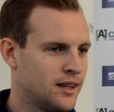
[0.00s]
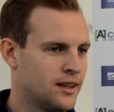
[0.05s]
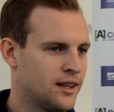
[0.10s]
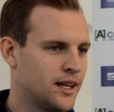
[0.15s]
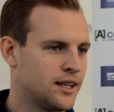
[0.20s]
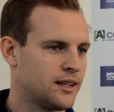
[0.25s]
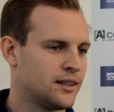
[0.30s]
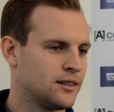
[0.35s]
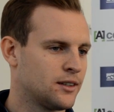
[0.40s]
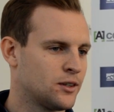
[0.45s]
the
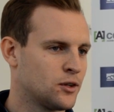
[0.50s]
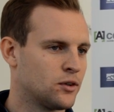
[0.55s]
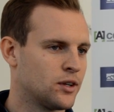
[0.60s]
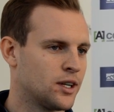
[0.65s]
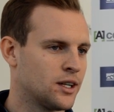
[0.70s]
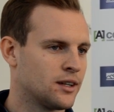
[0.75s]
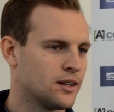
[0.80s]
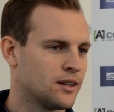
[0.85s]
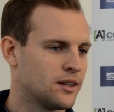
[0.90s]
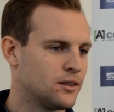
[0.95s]
then
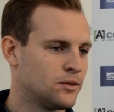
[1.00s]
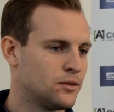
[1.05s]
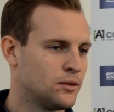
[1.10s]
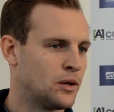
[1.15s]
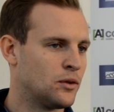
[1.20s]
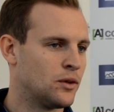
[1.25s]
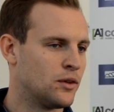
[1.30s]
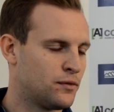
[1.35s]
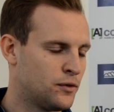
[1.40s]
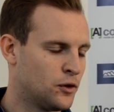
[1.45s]
current England,
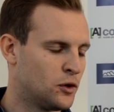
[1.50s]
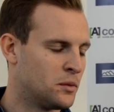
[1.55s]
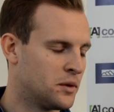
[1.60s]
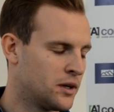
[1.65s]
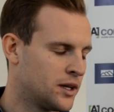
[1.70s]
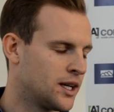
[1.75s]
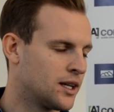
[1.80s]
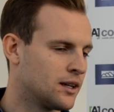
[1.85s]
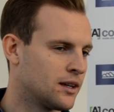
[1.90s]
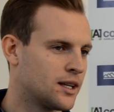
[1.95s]
well, the
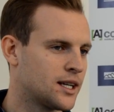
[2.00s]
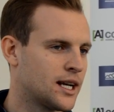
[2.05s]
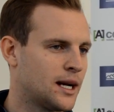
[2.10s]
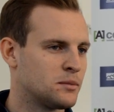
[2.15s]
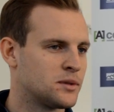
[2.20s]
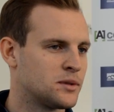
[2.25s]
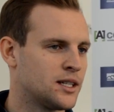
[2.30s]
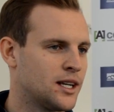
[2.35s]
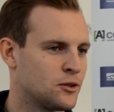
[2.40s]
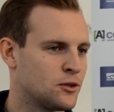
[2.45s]
former England
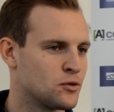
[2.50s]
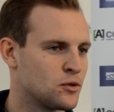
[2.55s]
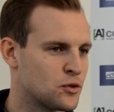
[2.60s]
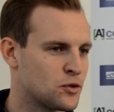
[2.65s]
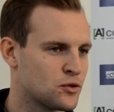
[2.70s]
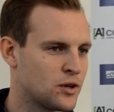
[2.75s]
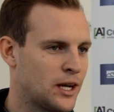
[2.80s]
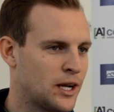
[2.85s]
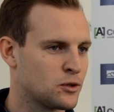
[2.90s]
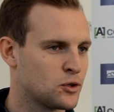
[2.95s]
captain Andrew
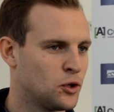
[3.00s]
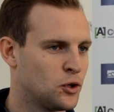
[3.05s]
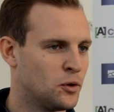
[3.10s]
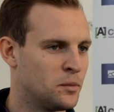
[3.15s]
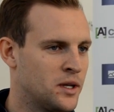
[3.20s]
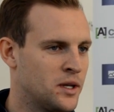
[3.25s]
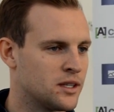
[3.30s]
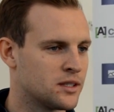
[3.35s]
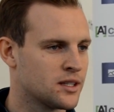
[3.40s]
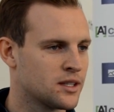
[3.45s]
Strauss
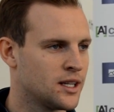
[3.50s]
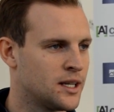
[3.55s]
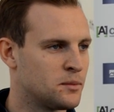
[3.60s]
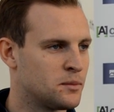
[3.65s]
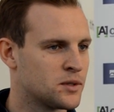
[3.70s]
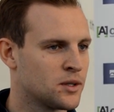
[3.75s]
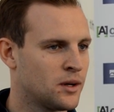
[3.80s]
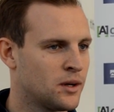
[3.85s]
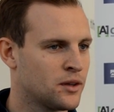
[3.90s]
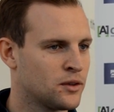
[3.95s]
caught me at
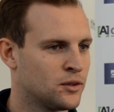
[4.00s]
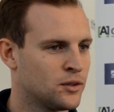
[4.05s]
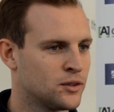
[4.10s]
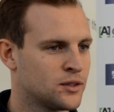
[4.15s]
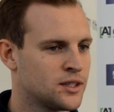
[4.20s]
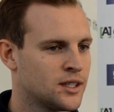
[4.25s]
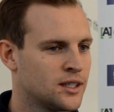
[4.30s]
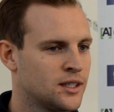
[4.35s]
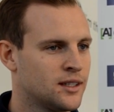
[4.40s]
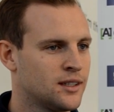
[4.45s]
slip, so I
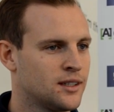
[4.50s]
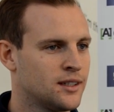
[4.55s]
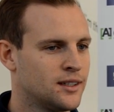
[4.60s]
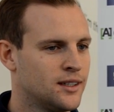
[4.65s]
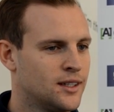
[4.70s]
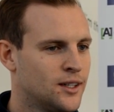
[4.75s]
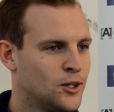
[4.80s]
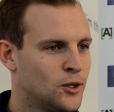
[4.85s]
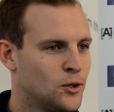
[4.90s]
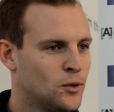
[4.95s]
thought, uh,
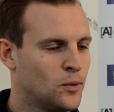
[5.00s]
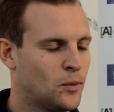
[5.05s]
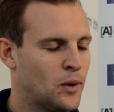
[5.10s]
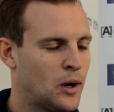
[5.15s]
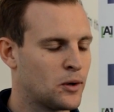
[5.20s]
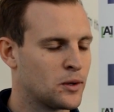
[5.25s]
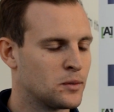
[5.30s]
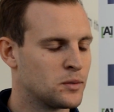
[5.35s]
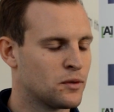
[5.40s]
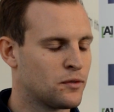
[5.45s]

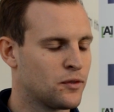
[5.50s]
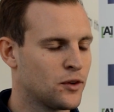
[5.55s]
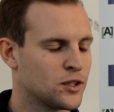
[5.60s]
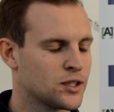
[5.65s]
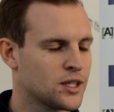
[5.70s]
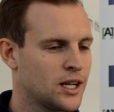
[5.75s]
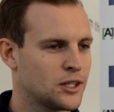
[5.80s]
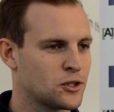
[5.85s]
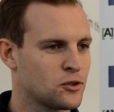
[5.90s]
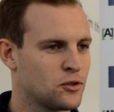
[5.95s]
welcome to
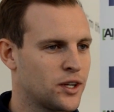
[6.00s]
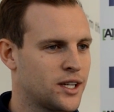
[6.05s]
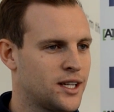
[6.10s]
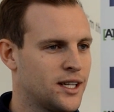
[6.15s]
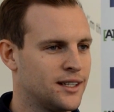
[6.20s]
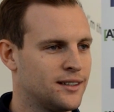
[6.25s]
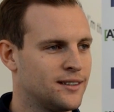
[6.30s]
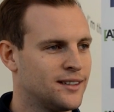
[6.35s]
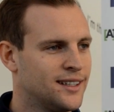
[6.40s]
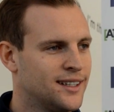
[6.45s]
first class
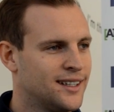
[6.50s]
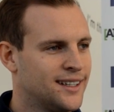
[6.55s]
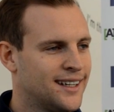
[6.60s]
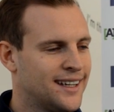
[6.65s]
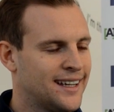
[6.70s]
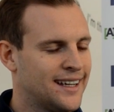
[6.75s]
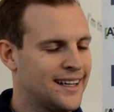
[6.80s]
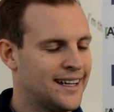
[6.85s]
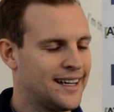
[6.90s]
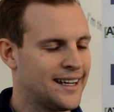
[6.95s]
cricket.
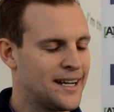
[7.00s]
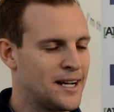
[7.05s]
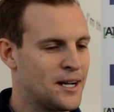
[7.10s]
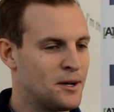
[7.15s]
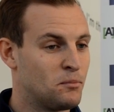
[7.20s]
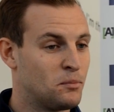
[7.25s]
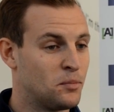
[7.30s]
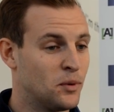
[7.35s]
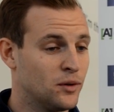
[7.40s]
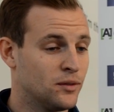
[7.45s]

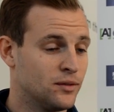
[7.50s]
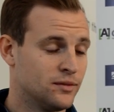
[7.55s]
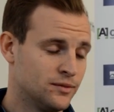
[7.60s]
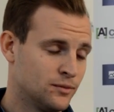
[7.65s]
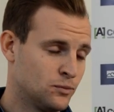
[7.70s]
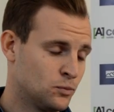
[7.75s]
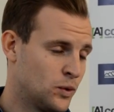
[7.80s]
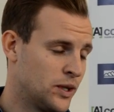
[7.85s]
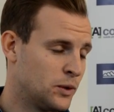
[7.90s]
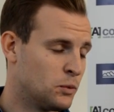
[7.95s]
Um, but
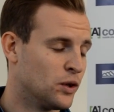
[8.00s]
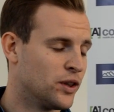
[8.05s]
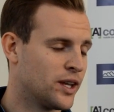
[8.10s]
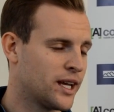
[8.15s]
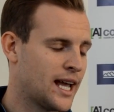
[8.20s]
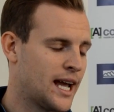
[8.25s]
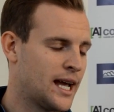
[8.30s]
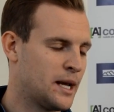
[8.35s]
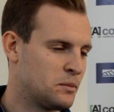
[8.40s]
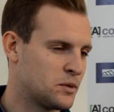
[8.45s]
we won
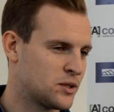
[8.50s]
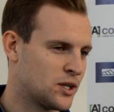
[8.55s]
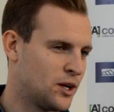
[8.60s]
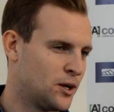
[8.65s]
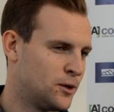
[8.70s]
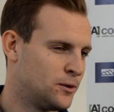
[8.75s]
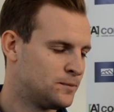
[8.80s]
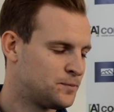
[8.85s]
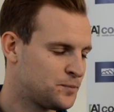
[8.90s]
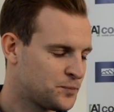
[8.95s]
the game,
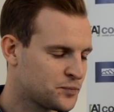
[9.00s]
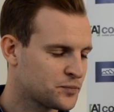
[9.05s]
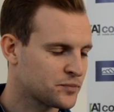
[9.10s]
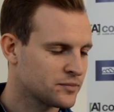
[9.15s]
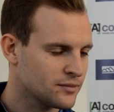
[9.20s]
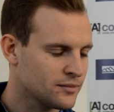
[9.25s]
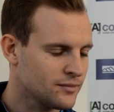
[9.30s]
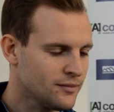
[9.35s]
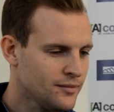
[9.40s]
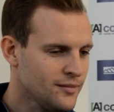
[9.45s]
so
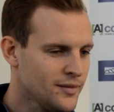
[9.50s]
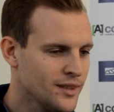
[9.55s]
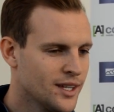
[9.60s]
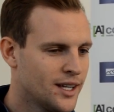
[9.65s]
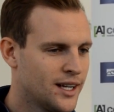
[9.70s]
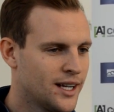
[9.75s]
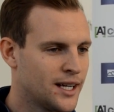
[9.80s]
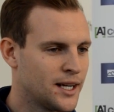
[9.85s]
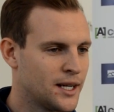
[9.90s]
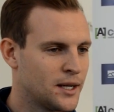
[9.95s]

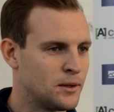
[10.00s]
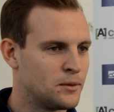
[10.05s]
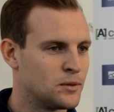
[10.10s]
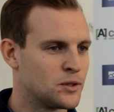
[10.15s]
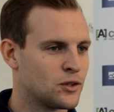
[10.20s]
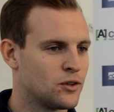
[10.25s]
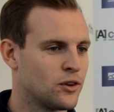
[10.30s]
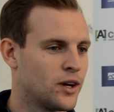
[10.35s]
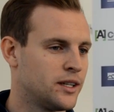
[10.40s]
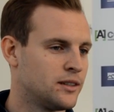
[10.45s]
uh, it
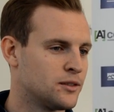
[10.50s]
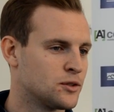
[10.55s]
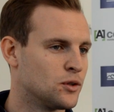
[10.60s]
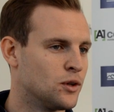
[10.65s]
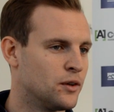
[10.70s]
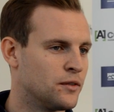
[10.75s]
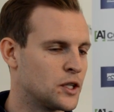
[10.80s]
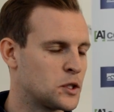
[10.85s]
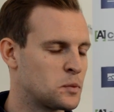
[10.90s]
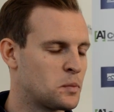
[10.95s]
was a great
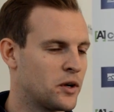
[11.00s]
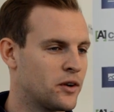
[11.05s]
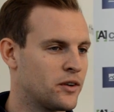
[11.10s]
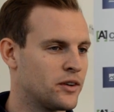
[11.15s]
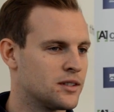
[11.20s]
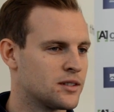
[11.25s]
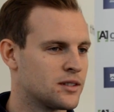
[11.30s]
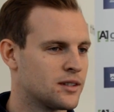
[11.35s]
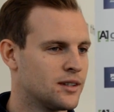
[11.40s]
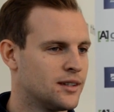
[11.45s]
sort of
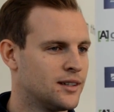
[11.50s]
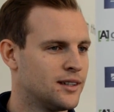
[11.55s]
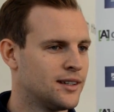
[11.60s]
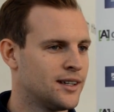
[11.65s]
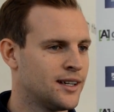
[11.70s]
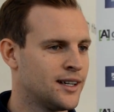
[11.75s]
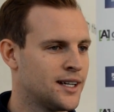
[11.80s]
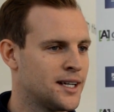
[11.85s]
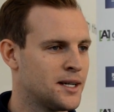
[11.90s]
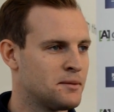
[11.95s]
experience.
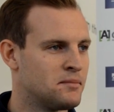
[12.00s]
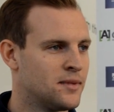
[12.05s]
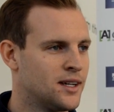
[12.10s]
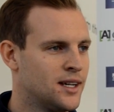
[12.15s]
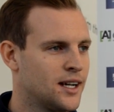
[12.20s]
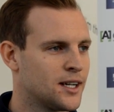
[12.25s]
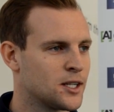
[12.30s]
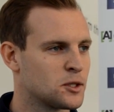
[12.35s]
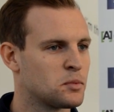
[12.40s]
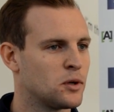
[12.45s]

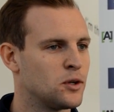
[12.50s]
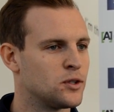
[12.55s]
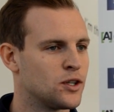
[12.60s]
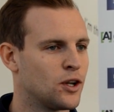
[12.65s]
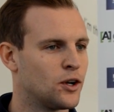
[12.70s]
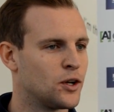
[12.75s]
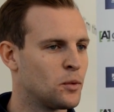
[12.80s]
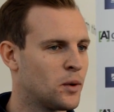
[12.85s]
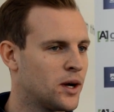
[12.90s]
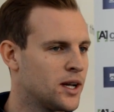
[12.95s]
Uh, I suppose
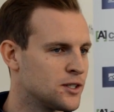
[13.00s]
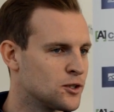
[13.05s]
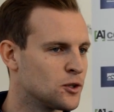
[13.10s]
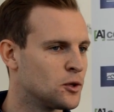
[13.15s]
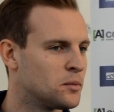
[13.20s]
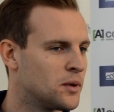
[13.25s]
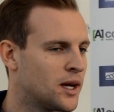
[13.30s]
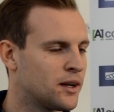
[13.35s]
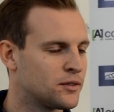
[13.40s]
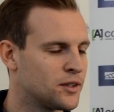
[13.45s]
the only way is
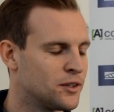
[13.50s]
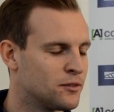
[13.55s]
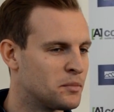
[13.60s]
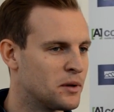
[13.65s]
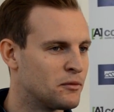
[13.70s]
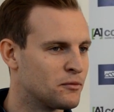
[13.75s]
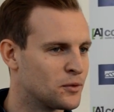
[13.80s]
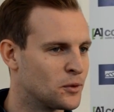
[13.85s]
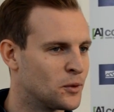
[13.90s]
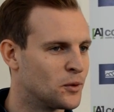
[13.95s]
up after
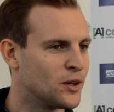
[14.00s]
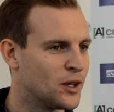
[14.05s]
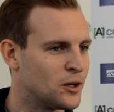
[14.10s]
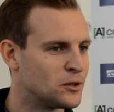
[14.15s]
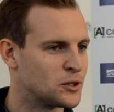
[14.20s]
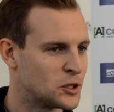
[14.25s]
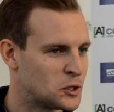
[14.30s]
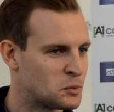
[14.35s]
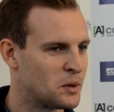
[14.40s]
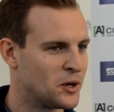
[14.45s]
you've been through all
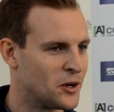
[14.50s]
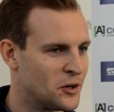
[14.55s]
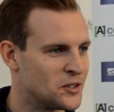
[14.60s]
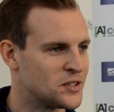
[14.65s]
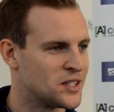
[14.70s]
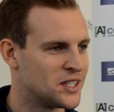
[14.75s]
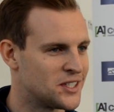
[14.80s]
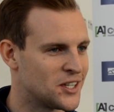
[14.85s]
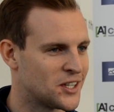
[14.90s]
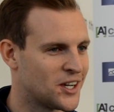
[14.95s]
those
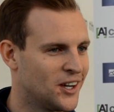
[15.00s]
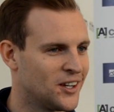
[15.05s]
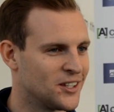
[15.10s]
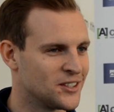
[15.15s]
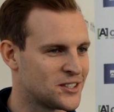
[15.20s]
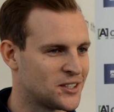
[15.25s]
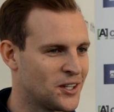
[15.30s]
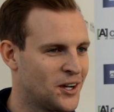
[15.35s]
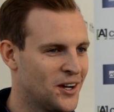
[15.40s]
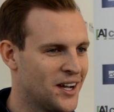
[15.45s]
experiences. You
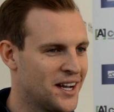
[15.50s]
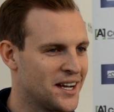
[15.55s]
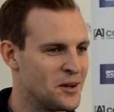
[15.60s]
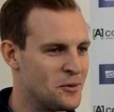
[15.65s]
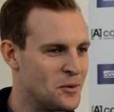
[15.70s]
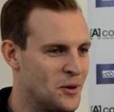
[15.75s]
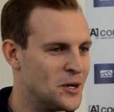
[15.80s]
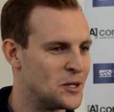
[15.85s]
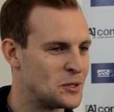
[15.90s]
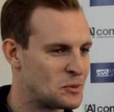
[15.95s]
can't start
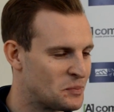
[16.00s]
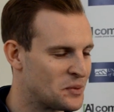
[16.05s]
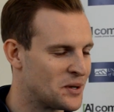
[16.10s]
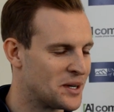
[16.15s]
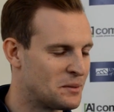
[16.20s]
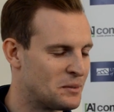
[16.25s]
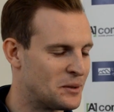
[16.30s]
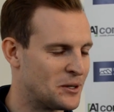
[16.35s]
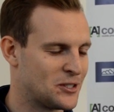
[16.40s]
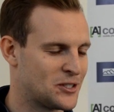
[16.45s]
any worse,
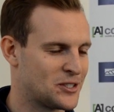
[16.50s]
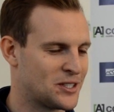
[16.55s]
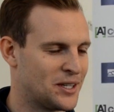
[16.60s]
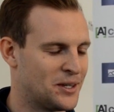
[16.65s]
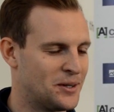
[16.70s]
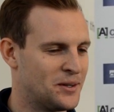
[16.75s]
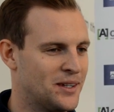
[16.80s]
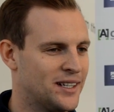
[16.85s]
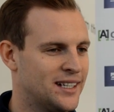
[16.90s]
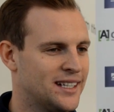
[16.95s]
pretty much,
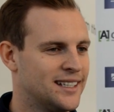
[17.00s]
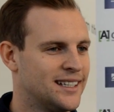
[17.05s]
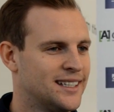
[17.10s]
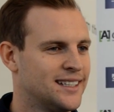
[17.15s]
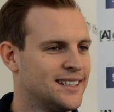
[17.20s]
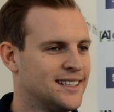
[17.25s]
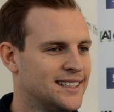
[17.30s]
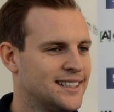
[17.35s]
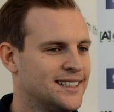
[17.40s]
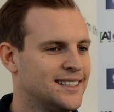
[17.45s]
so.
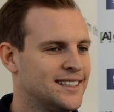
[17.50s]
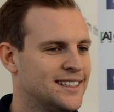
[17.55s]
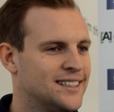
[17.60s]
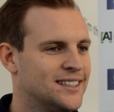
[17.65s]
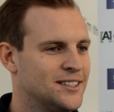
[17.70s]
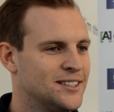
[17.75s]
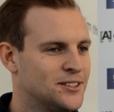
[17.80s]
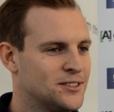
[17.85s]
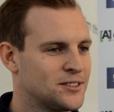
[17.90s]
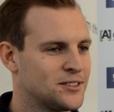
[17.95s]
Uh,
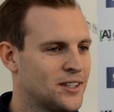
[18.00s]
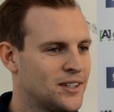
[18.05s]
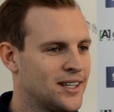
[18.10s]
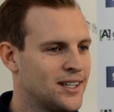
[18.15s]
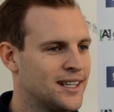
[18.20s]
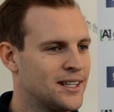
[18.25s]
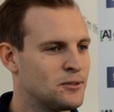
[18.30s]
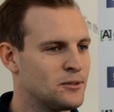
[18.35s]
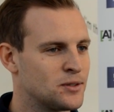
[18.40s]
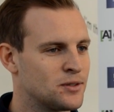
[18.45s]
so
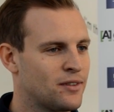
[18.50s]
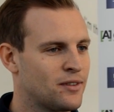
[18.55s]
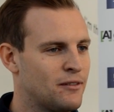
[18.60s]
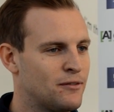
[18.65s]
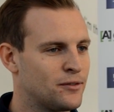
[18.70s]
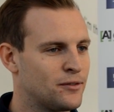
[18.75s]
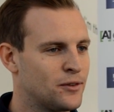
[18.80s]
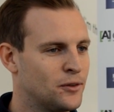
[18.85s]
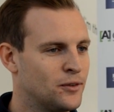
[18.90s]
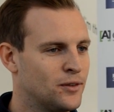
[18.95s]
yeah, it was
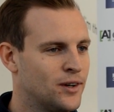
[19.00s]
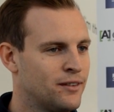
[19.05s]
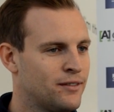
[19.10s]
eventful,